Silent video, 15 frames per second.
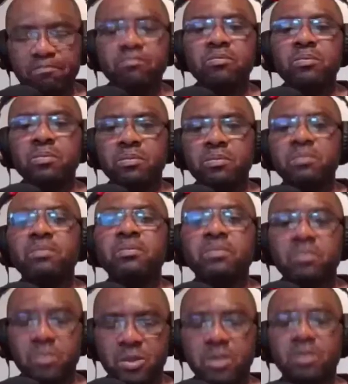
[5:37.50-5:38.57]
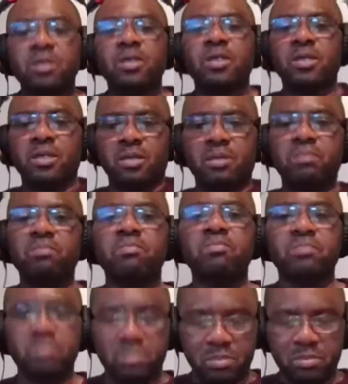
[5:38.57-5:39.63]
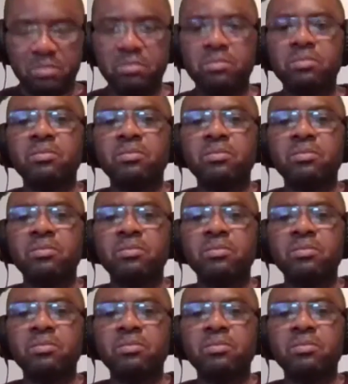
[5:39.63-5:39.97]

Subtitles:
malformation can lead them to have a pathology of